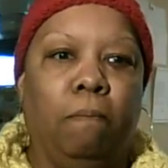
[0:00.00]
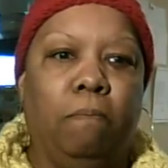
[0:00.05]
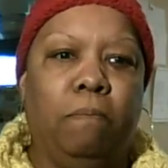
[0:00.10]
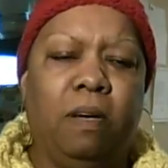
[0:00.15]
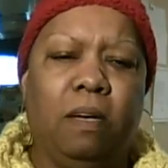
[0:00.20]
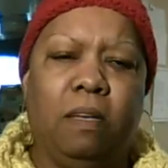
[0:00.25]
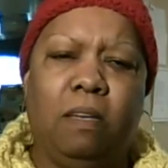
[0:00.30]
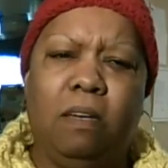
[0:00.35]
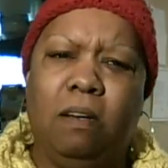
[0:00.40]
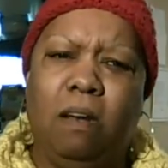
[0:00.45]

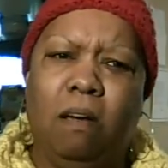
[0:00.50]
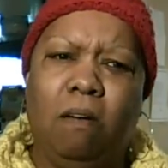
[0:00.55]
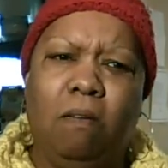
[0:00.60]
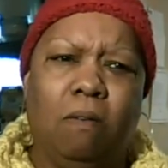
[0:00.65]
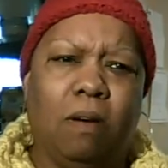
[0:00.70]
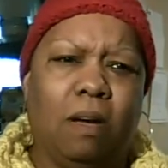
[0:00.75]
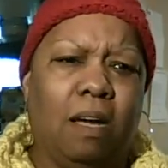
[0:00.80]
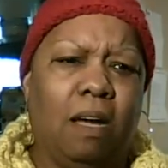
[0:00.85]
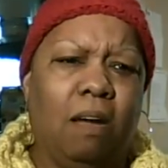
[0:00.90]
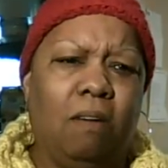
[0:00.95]
But, you
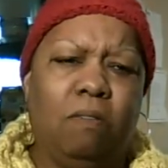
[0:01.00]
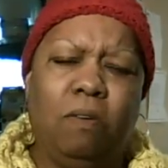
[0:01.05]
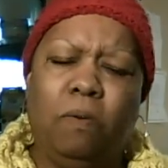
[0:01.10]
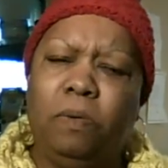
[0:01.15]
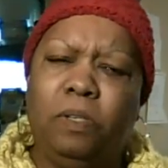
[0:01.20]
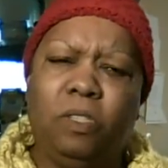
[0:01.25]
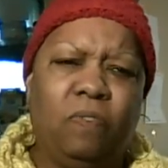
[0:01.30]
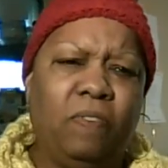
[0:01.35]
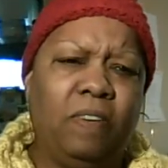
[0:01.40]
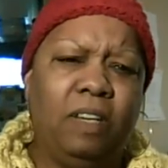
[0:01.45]
know, I don't
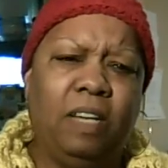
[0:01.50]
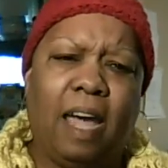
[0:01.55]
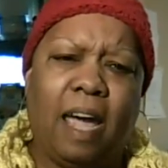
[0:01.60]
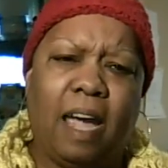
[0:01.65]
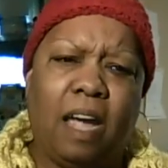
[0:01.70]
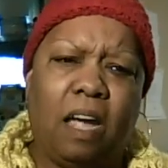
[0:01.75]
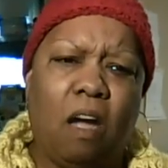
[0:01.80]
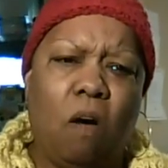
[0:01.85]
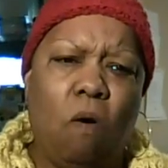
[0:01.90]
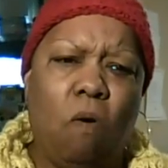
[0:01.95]
always feel
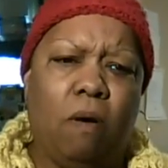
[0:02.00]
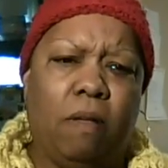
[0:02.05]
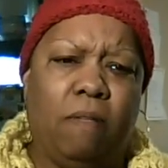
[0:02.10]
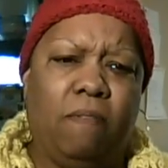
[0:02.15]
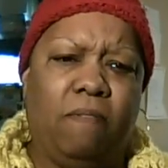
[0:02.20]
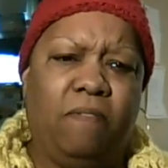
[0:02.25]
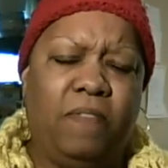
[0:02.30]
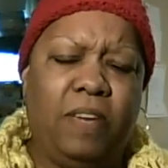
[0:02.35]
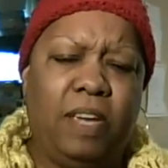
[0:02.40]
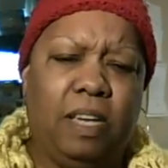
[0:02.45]
like
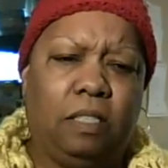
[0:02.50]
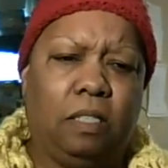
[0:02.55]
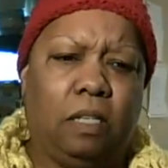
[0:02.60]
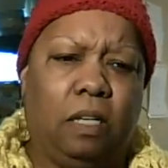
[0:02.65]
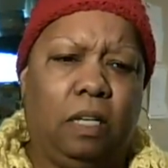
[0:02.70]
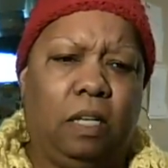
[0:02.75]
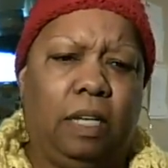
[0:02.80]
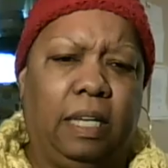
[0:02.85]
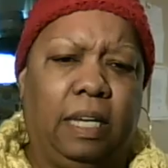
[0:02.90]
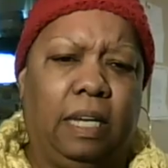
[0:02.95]
going
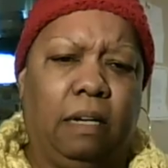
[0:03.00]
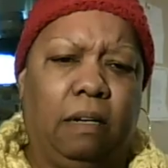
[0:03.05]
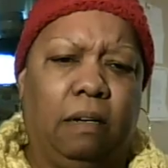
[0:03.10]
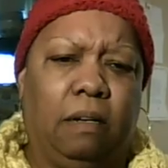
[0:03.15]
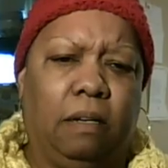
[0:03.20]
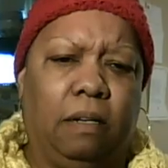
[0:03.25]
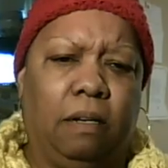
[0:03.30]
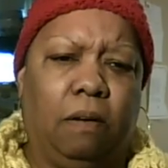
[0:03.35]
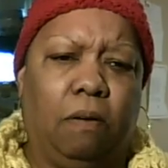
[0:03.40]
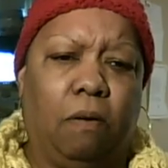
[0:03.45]
physically
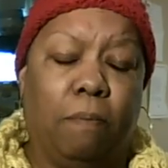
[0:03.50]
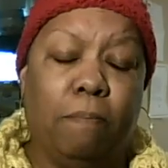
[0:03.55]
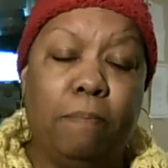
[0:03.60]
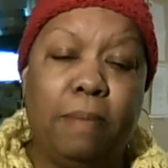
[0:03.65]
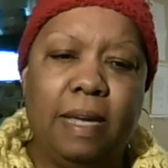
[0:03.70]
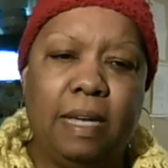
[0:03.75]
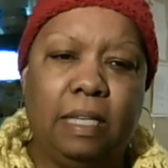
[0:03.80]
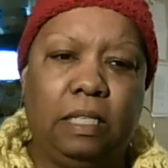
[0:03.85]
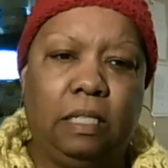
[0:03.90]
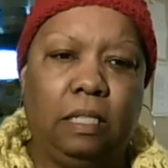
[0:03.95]
or
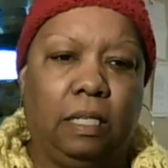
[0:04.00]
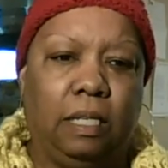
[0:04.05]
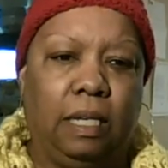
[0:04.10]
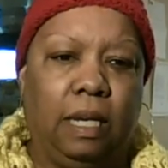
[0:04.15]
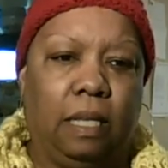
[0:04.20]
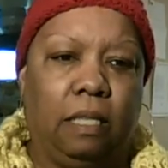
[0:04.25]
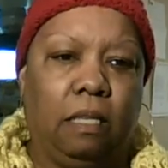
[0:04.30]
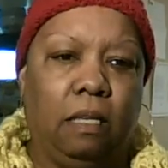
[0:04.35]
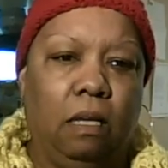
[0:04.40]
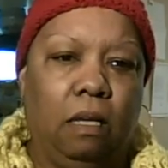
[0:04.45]
mentally.
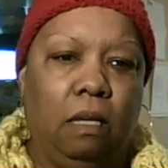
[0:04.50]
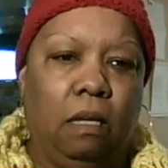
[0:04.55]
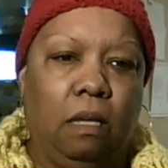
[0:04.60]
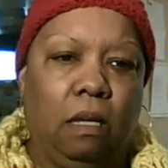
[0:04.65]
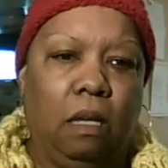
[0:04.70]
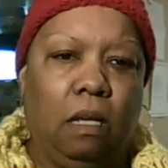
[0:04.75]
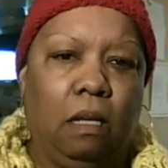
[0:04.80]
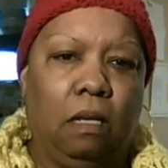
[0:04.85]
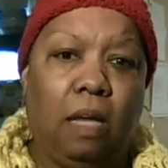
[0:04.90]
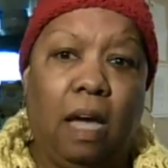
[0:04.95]
And
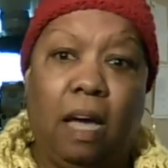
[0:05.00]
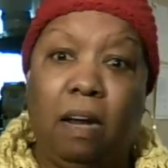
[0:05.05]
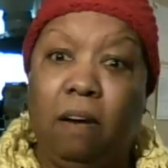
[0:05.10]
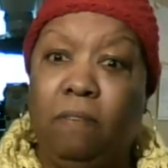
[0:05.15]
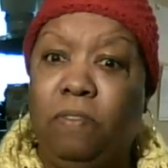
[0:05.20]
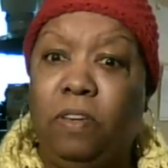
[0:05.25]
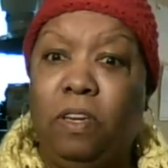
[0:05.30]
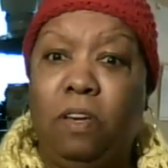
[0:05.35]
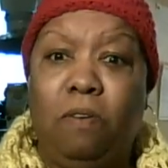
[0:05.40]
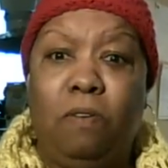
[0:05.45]
a lot
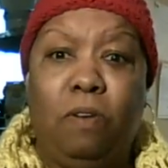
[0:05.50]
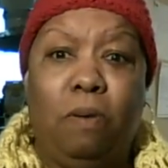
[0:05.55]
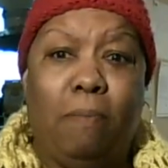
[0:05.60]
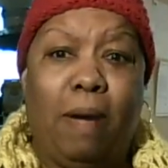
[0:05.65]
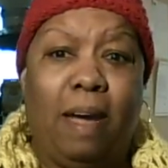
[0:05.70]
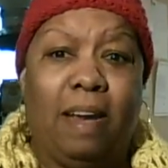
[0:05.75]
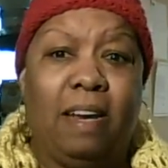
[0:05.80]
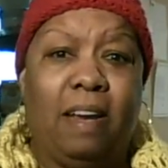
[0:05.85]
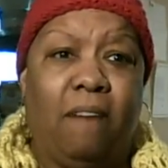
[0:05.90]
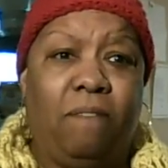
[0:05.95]
of you
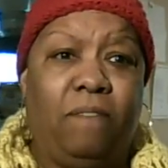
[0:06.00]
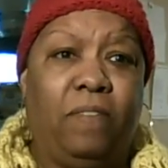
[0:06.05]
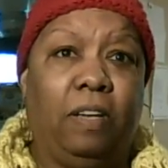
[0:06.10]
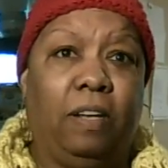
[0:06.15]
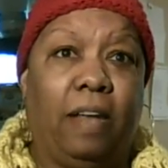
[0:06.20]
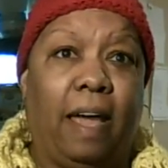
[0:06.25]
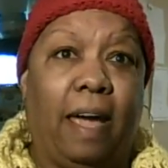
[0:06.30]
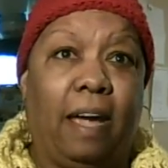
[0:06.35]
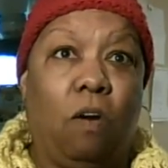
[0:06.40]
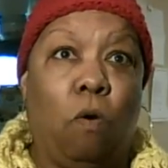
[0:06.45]
might not
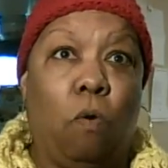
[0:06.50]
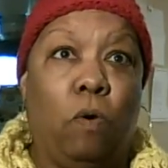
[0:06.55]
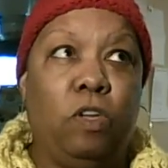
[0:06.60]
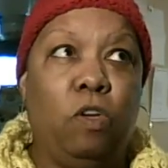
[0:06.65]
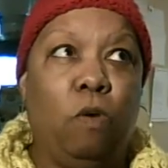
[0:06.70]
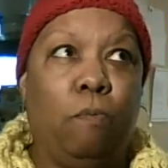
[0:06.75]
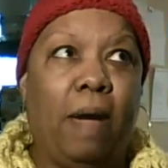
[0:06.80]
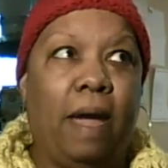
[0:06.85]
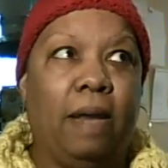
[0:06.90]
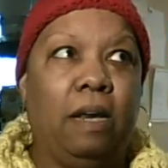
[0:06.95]
feel like going.
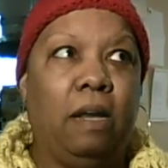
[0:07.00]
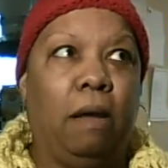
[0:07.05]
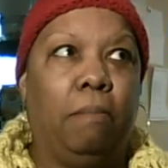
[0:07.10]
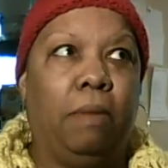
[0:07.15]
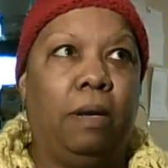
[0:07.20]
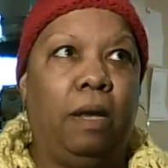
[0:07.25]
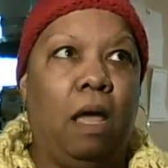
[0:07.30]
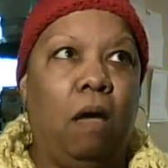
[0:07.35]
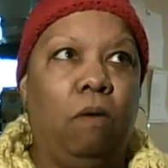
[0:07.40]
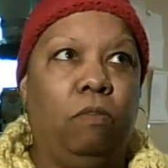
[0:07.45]
You might not
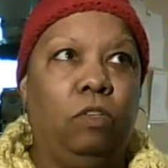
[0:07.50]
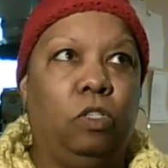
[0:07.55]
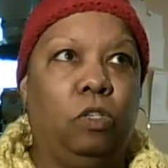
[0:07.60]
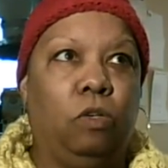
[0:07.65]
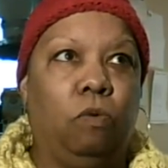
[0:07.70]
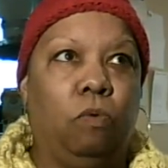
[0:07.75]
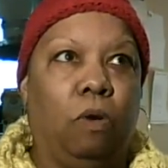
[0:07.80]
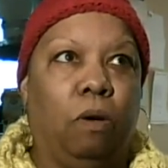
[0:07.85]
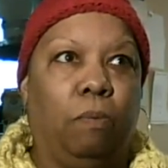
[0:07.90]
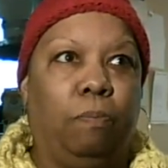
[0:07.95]
belong
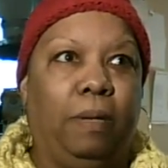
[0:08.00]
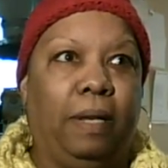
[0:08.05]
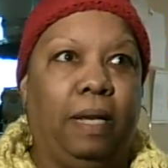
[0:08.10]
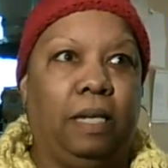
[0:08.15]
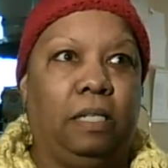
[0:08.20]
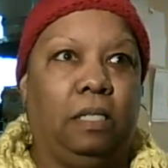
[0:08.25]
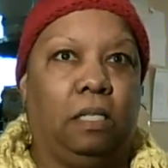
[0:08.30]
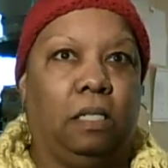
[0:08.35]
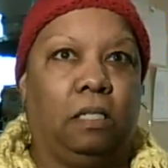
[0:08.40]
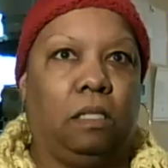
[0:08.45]
to a
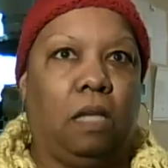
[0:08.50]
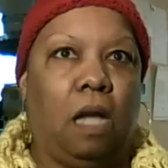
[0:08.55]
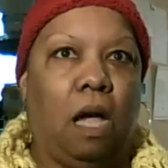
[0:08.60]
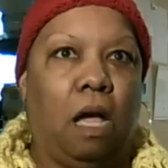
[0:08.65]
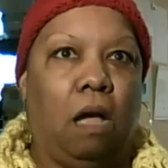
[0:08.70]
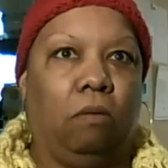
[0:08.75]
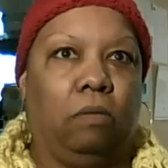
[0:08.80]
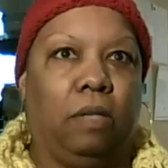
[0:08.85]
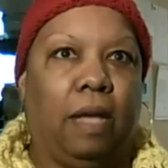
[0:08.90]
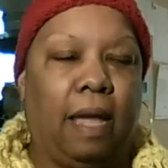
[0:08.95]
place that's
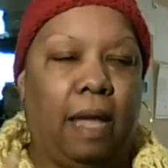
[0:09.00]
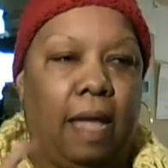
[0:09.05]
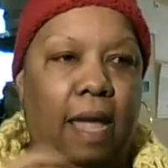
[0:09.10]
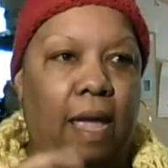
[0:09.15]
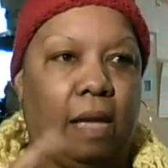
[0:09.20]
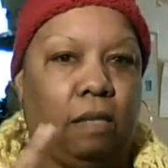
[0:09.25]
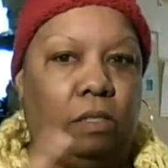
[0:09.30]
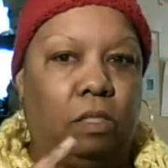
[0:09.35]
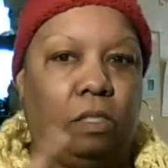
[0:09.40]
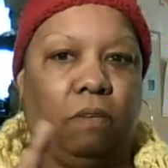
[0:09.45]
called a
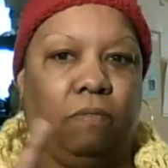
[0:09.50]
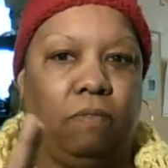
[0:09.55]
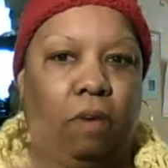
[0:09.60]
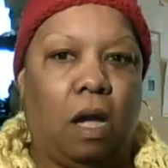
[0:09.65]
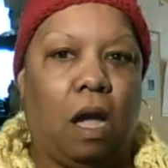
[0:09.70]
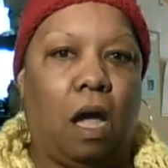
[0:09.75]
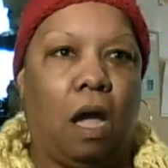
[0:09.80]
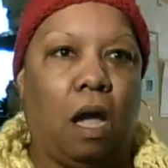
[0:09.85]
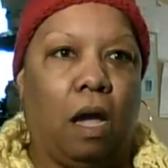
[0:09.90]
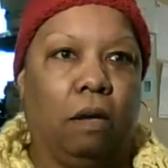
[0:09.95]
house of
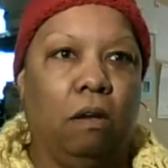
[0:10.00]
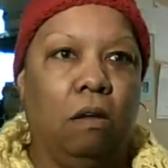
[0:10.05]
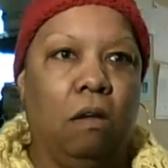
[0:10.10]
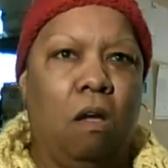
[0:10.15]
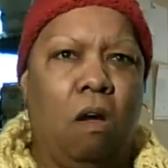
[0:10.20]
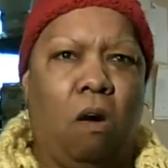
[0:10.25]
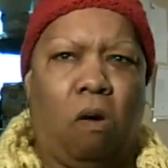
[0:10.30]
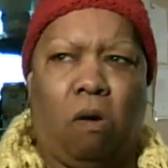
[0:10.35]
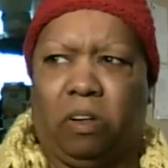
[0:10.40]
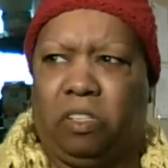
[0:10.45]
God
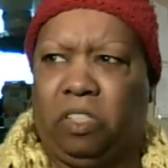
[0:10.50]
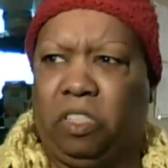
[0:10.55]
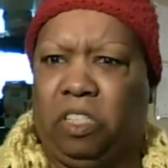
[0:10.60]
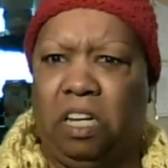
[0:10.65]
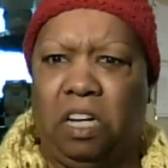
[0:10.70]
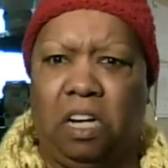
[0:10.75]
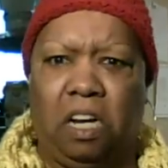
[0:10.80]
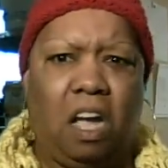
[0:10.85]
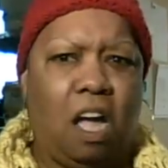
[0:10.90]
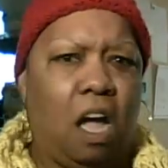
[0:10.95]
or a
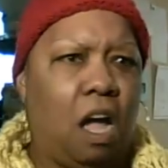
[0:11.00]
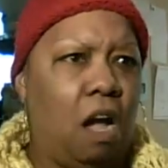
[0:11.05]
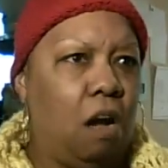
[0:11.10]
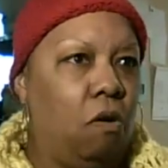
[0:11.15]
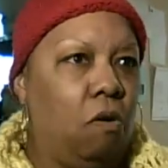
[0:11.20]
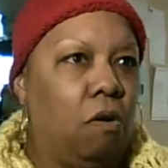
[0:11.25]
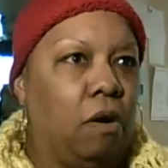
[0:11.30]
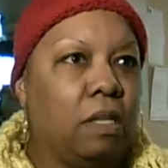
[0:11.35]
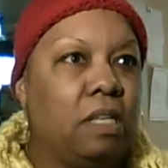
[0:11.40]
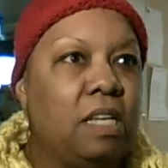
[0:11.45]
synagogue
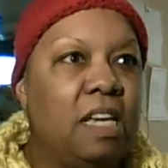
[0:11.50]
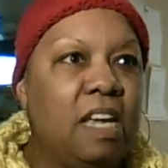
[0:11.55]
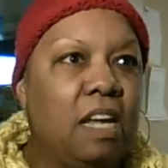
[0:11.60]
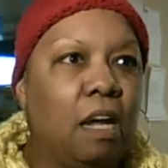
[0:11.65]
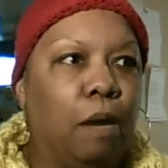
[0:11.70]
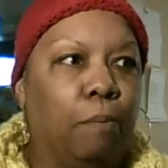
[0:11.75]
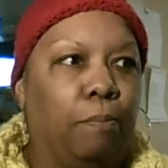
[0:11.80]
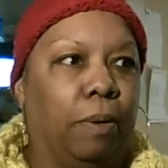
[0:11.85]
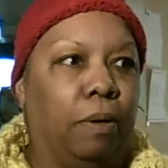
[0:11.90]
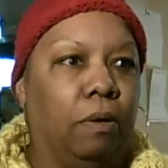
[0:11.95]
or a
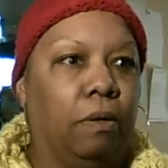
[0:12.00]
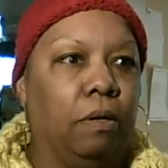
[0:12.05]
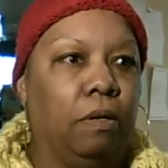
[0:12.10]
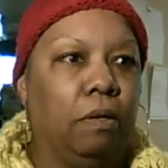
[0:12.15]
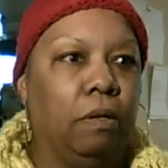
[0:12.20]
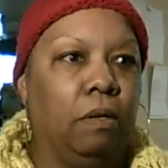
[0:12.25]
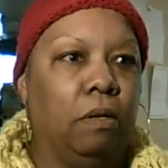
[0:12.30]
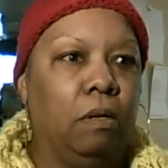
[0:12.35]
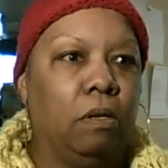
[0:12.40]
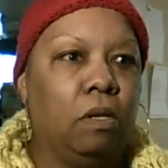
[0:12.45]
temple,
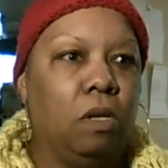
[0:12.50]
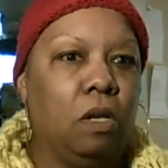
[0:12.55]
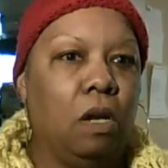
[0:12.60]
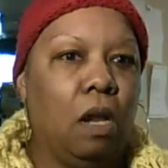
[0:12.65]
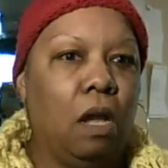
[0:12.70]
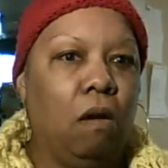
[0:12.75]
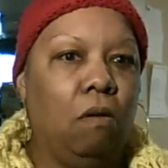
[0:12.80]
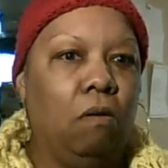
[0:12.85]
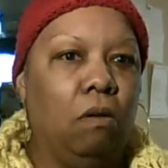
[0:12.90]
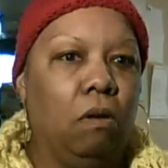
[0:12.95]
you
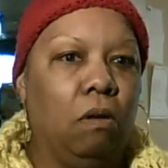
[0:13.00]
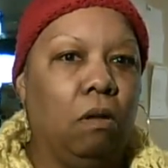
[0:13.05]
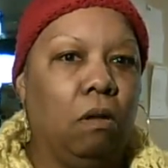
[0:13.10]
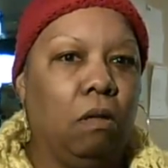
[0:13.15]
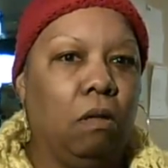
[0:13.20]
know,